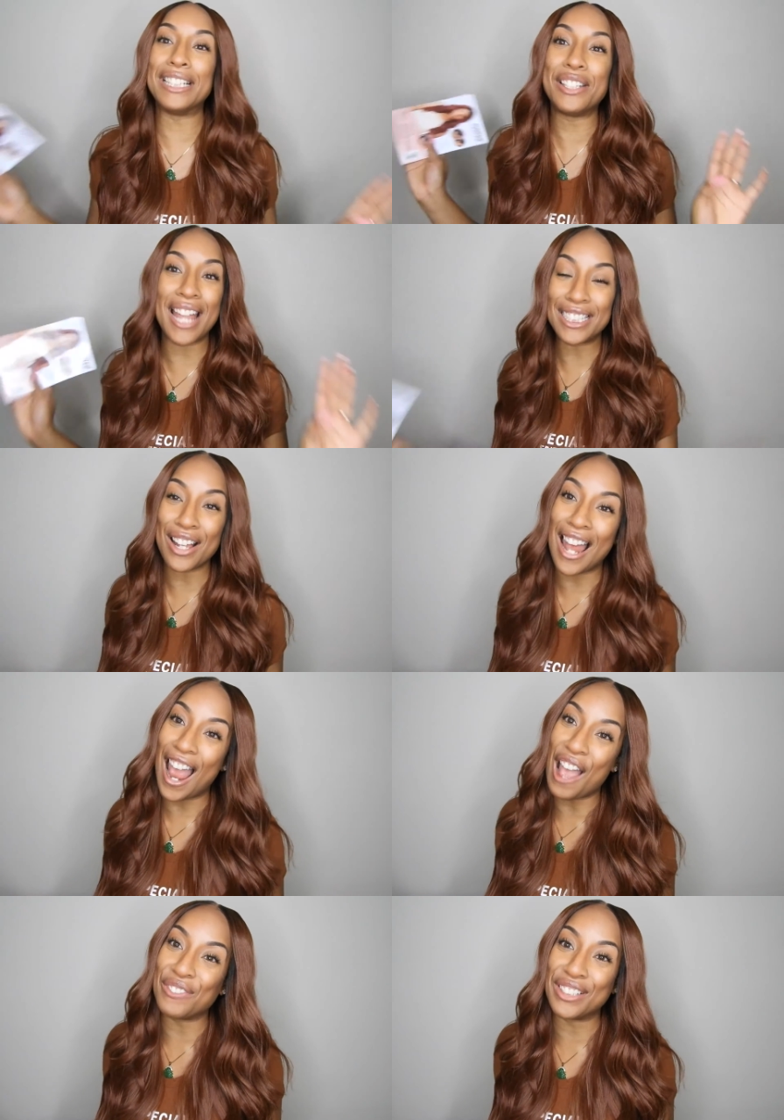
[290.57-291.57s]
guys, so that's all I
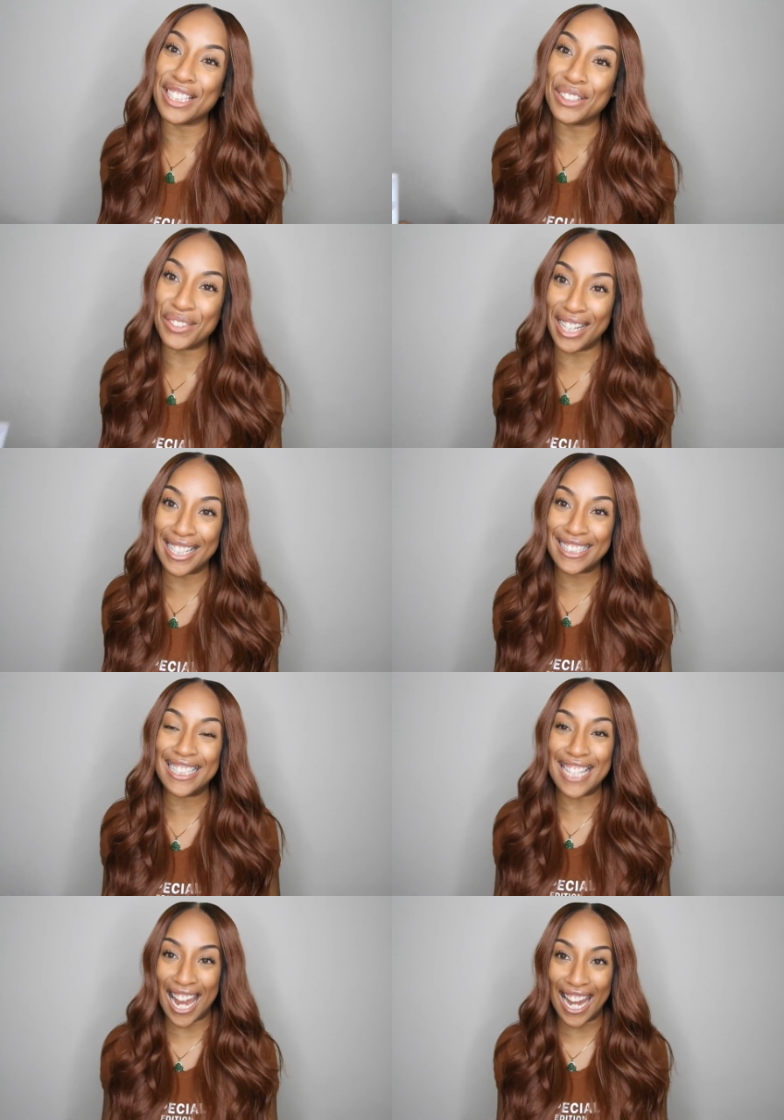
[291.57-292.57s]
have for this wig
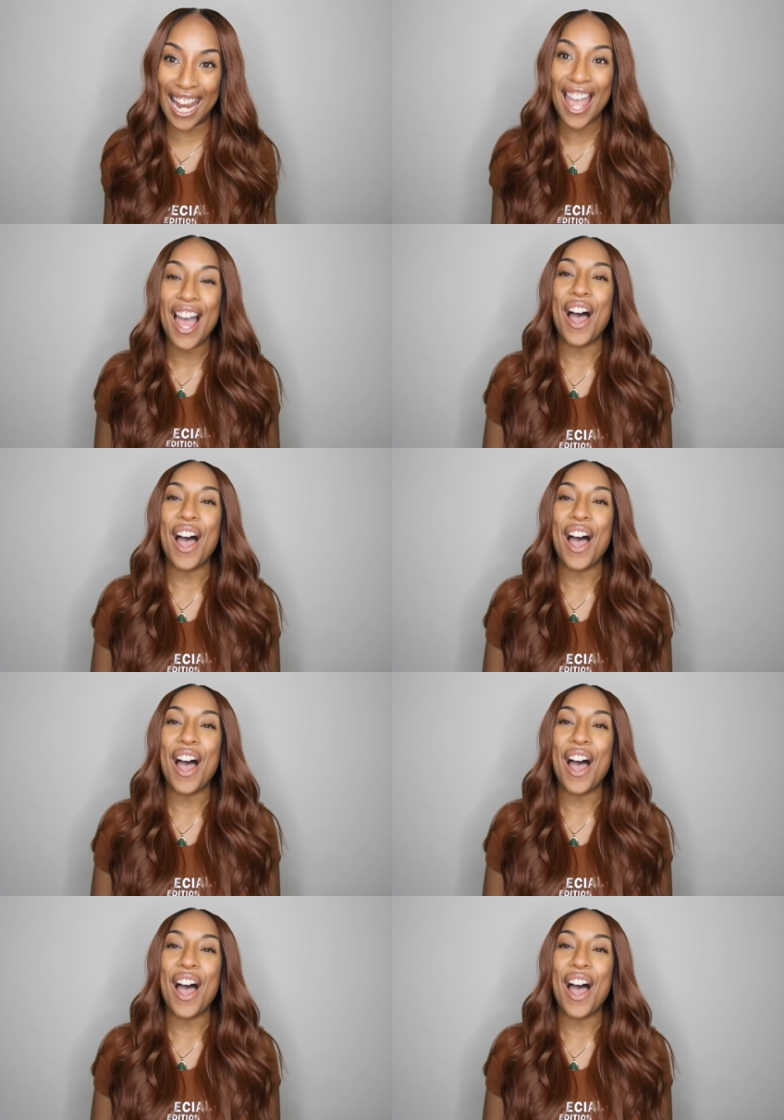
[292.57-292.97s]
today.